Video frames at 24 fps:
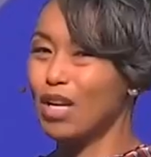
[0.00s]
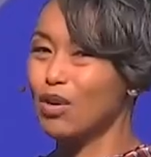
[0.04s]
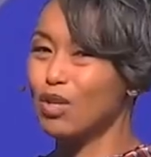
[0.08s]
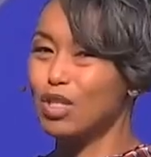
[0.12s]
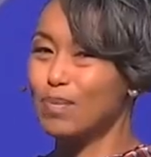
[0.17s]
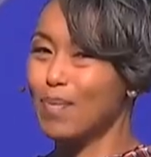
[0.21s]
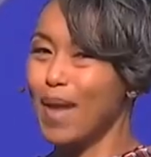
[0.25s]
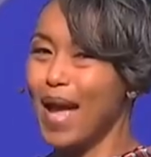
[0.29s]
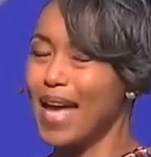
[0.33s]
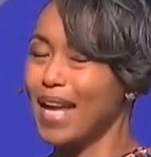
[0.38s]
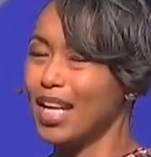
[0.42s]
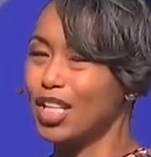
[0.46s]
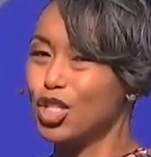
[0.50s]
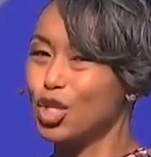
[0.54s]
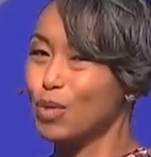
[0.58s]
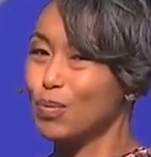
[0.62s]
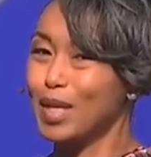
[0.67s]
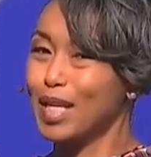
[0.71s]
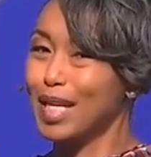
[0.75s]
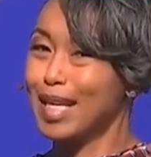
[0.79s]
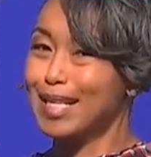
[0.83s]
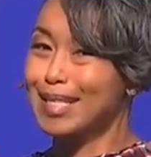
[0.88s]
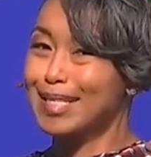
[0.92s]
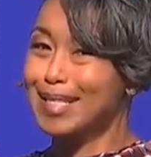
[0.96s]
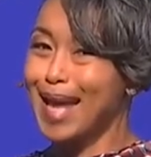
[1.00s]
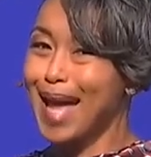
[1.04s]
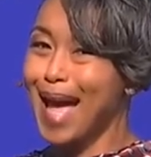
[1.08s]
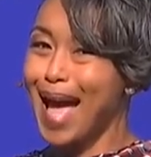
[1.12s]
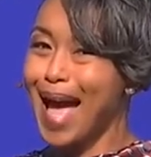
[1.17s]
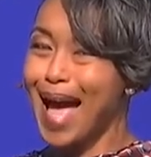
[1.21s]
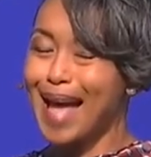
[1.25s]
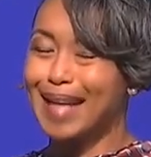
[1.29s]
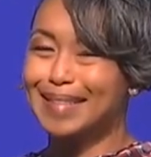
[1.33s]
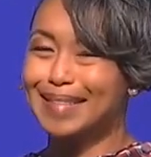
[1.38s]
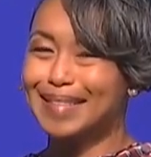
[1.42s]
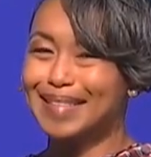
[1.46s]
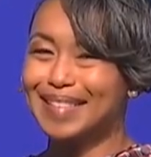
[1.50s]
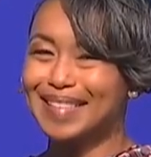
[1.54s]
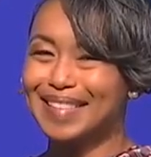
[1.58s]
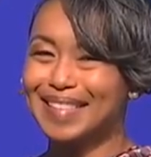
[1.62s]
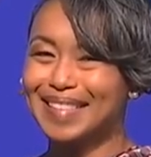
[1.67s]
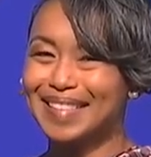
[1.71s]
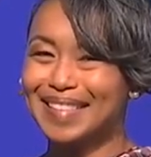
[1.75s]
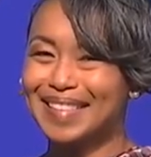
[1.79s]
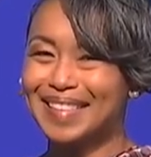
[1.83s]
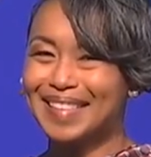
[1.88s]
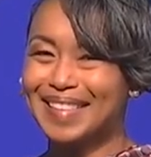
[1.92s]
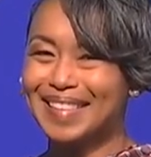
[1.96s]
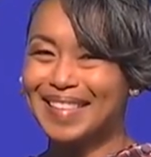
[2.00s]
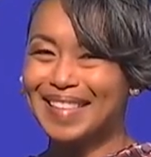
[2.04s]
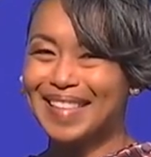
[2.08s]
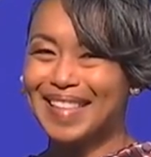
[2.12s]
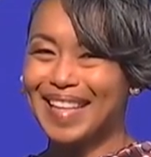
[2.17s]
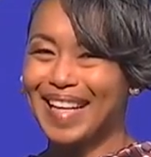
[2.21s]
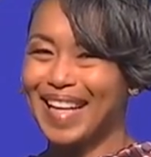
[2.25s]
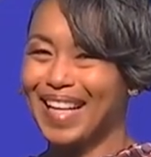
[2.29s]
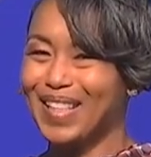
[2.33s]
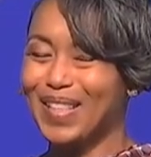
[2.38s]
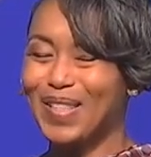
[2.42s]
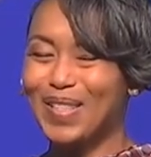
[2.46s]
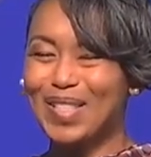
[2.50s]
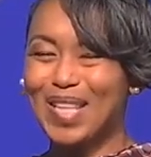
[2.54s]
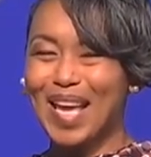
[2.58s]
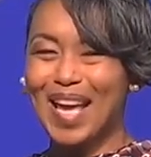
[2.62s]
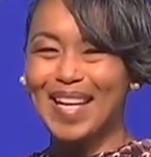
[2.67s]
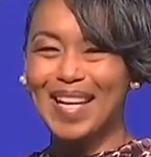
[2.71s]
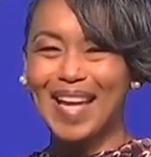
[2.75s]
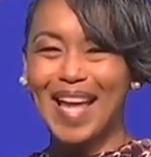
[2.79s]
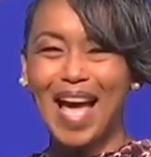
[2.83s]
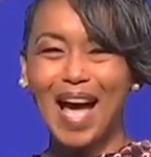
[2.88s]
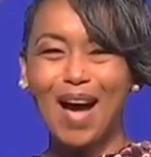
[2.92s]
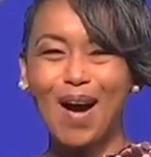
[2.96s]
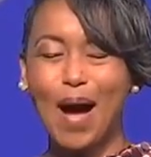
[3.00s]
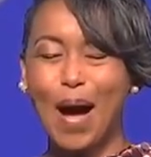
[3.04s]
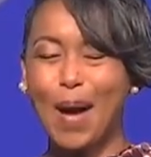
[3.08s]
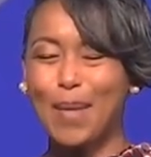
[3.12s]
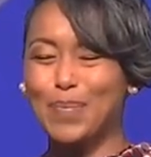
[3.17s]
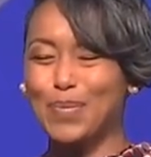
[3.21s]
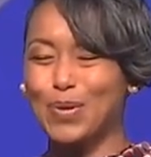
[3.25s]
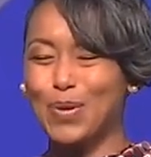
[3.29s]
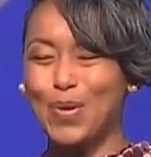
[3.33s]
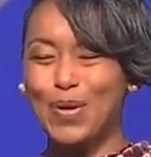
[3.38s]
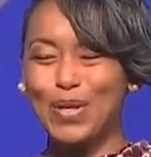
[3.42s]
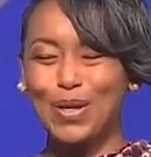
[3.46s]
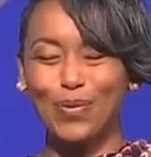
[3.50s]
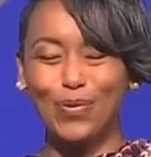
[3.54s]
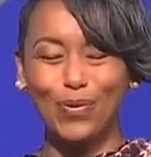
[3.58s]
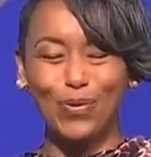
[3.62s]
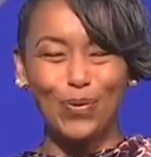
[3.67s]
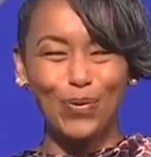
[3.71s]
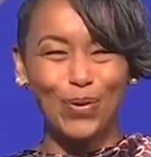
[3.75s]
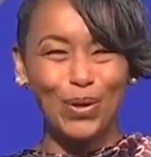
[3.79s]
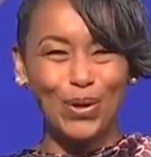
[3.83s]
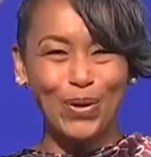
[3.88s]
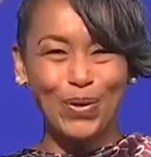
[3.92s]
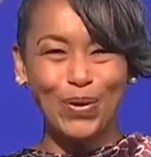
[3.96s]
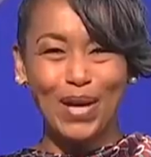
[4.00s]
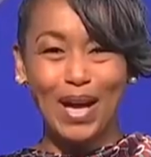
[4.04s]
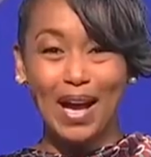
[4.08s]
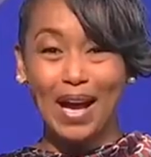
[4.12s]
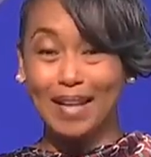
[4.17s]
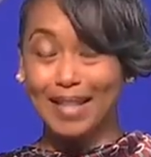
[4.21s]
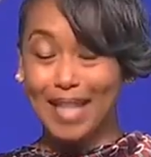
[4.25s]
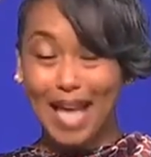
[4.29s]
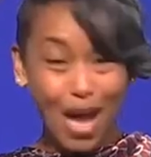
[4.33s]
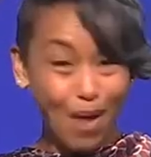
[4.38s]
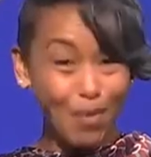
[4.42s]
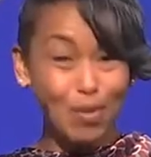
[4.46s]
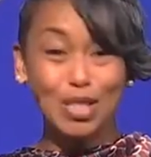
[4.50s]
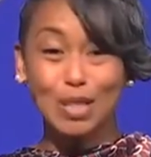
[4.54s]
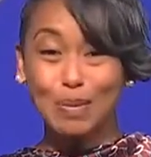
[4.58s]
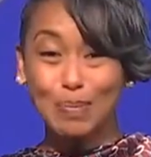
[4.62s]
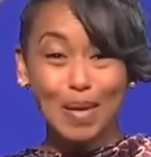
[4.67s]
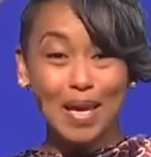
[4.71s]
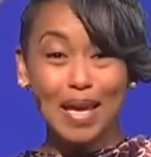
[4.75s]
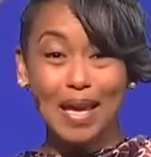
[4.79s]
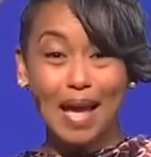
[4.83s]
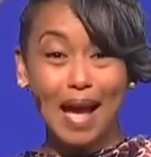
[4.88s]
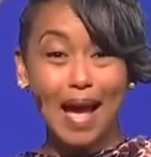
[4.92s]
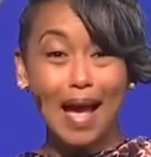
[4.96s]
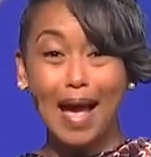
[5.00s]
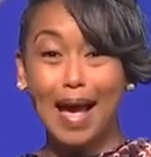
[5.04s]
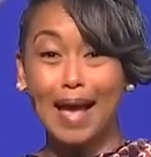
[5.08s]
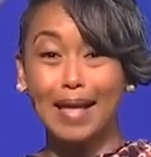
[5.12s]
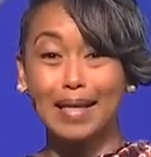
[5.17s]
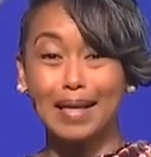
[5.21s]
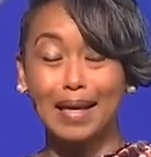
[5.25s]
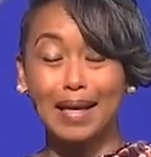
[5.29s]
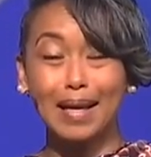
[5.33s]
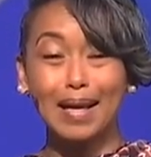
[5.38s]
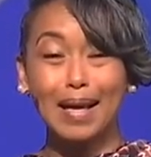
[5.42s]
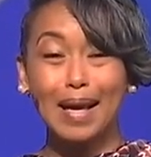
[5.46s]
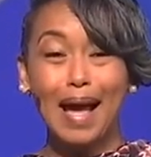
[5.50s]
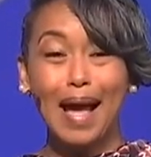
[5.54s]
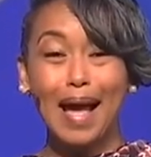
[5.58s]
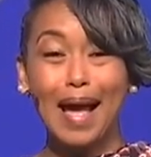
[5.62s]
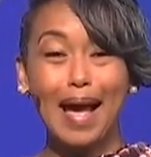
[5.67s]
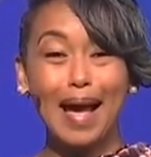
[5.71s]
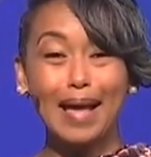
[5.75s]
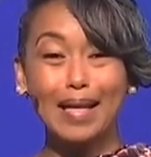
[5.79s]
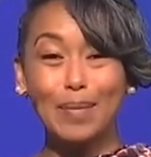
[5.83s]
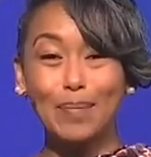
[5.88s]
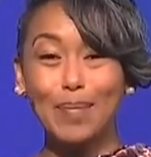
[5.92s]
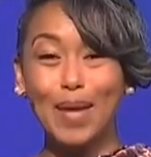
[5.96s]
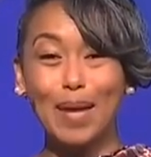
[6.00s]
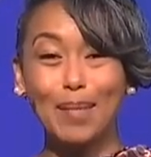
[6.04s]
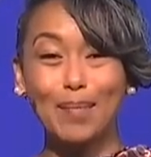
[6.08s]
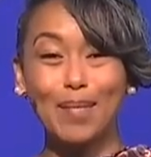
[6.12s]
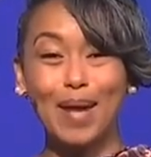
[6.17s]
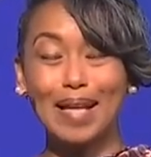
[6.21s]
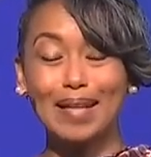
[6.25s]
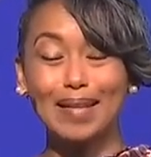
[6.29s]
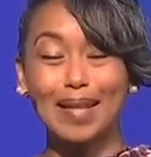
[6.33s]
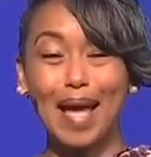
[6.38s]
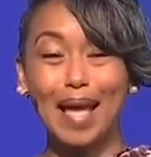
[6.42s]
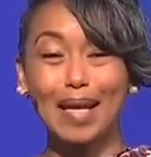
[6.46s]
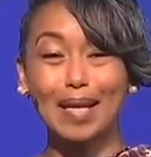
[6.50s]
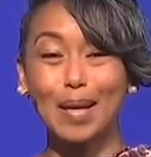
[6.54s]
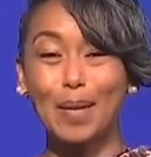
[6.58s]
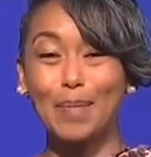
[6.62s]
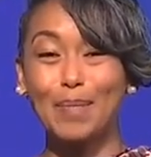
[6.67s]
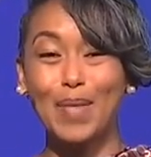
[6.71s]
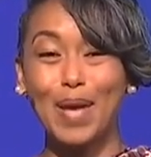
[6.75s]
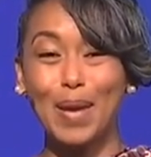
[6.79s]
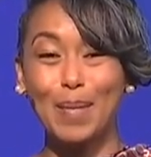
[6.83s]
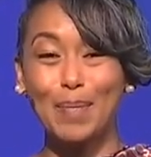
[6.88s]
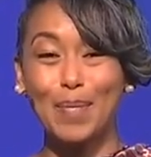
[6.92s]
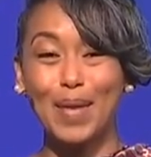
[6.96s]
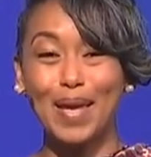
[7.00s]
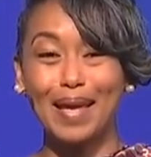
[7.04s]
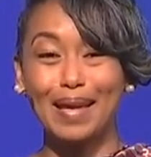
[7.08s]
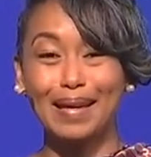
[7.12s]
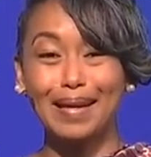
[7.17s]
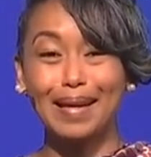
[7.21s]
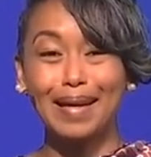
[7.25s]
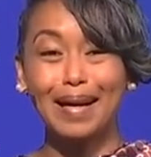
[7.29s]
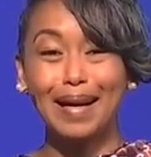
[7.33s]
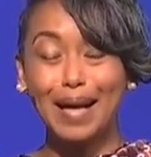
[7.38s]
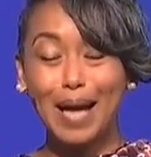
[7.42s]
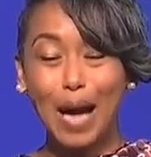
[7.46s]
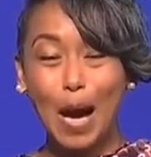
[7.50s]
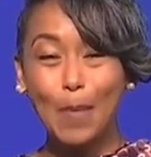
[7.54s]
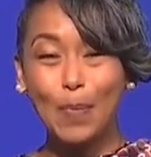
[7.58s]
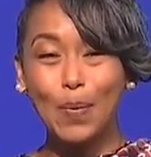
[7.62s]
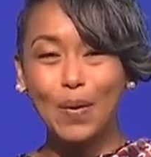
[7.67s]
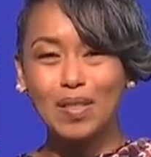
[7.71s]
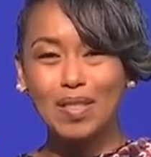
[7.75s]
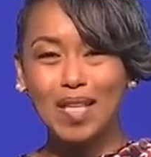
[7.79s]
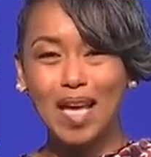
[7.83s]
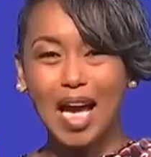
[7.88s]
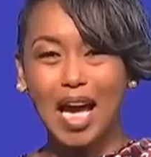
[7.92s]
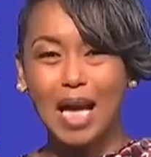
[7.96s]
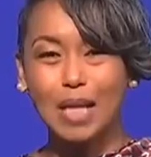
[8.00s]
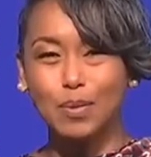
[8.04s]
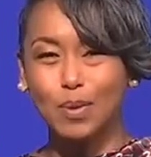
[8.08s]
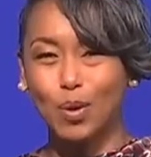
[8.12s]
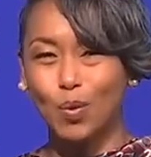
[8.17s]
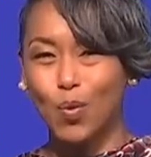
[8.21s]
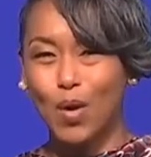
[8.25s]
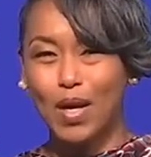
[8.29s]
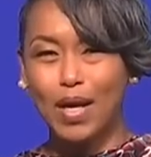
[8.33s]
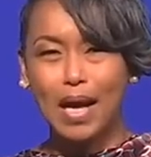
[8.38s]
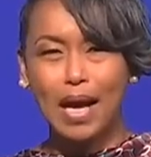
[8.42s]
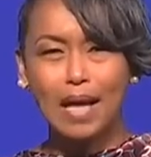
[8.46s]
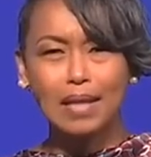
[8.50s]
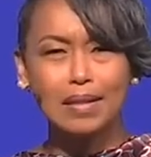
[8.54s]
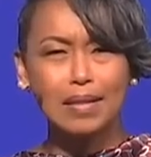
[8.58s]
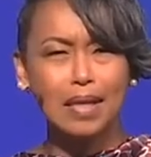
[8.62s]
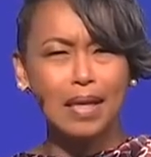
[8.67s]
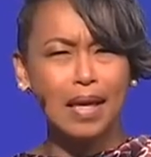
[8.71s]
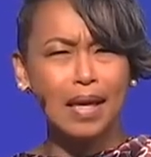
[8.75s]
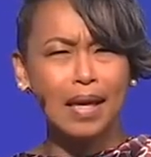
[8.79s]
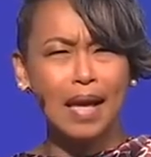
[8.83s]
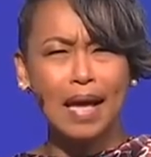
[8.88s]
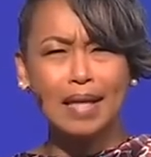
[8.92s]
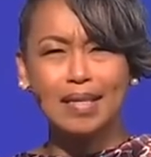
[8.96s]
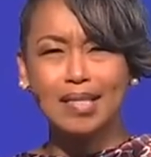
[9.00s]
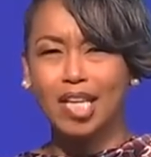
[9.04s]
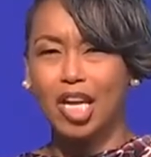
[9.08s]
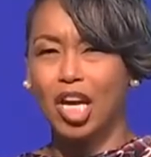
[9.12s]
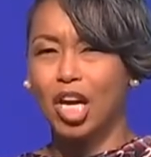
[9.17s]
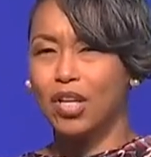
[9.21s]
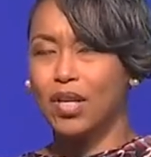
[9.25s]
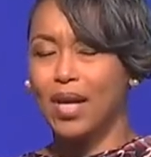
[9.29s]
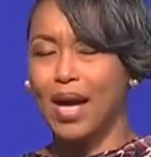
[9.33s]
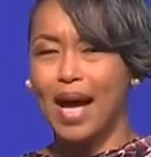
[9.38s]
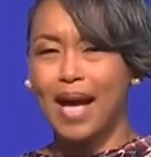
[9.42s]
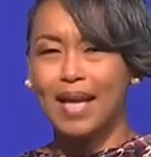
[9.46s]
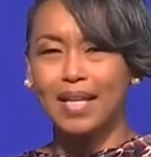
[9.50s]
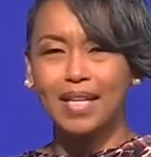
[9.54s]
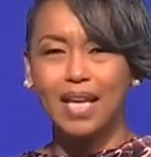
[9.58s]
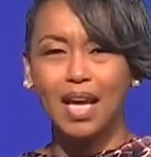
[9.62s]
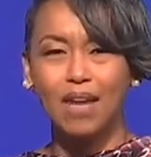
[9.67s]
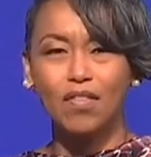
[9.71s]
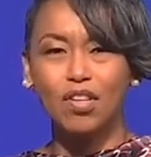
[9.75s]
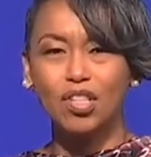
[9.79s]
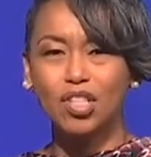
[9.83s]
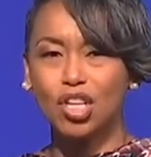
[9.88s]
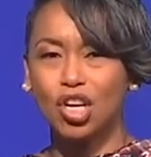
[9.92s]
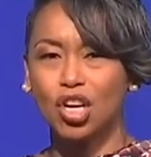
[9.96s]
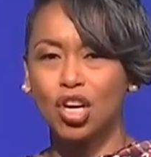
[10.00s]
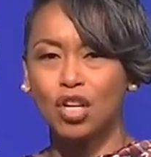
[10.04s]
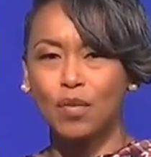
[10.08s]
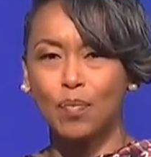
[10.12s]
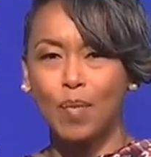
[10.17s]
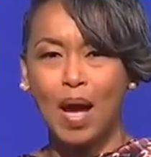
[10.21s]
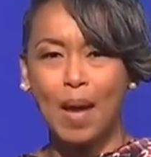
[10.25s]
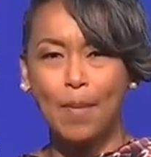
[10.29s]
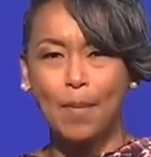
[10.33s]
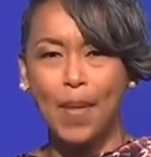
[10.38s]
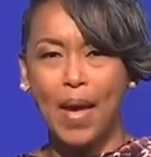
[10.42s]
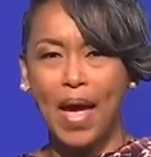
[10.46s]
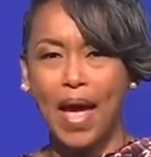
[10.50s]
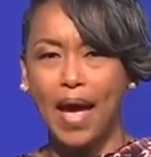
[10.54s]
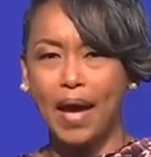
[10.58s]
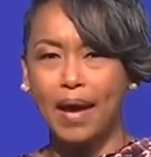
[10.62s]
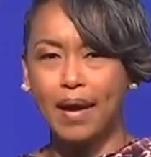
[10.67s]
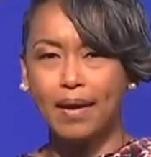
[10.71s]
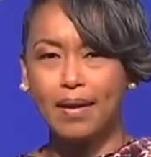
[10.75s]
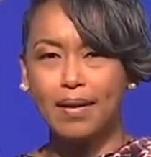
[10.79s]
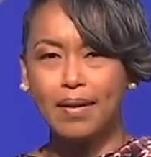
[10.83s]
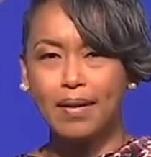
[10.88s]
he was mad at you, but he's not. And you say, now I'm doing it for real, God. That was me. I had to make that commitment a couple of times, but when I did, I tell you, I never turned my back.